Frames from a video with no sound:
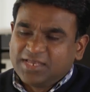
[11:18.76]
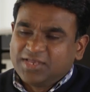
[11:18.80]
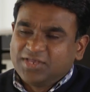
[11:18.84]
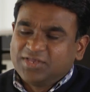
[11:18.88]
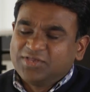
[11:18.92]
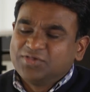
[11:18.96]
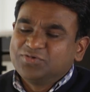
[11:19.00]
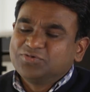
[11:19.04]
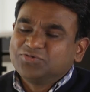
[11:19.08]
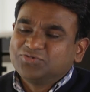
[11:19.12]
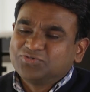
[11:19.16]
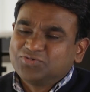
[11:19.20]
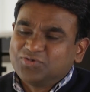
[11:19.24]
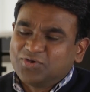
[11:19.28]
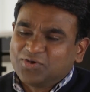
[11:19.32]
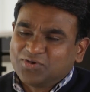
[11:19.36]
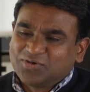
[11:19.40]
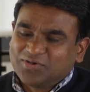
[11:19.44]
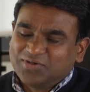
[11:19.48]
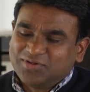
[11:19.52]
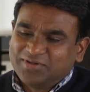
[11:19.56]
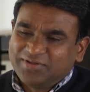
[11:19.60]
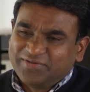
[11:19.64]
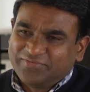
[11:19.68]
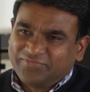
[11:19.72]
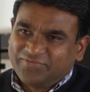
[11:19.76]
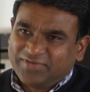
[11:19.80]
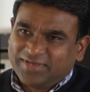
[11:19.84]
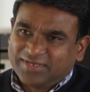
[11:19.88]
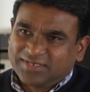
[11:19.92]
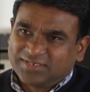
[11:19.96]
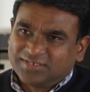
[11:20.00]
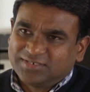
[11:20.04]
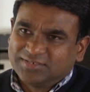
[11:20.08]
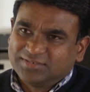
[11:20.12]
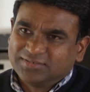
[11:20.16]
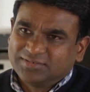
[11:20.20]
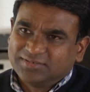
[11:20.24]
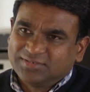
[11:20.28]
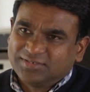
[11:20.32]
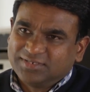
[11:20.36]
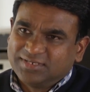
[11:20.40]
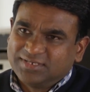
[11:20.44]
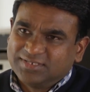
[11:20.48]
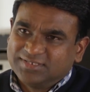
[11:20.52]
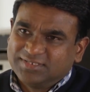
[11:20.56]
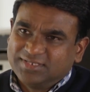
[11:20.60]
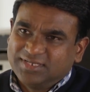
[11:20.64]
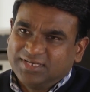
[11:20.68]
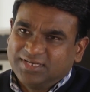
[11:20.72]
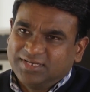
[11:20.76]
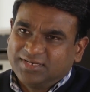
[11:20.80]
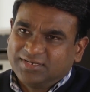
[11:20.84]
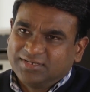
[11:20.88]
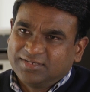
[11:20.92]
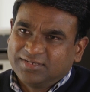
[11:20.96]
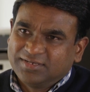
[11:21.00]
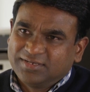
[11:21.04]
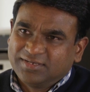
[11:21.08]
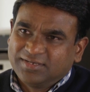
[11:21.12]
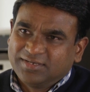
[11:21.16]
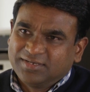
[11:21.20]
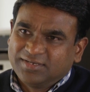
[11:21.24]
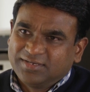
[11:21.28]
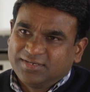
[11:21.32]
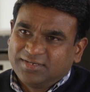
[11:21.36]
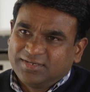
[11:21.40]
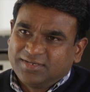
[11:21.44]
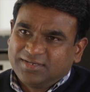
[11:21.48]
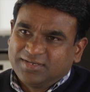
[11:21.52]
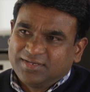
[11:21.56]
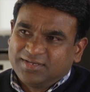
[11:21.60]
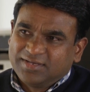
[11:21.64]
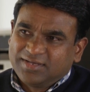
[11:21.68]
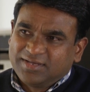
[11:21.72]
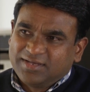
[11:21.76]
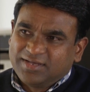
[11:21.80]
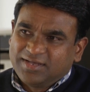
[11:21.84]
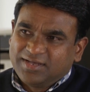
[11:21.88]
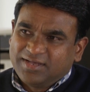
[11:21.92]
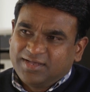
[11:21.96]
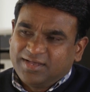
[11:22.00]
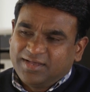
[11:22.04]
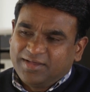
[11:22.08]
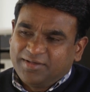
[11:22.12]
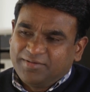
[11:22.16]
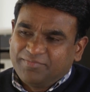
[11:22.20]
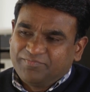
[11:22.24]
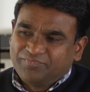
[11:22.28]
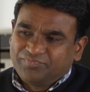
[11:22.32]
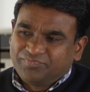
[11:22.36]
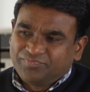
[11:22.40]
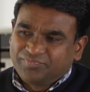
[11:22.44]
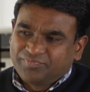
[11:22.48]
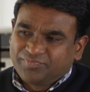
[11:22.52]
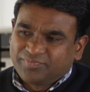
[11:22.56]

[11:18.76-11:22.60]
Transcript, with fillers: Huge knock-on effect is there um,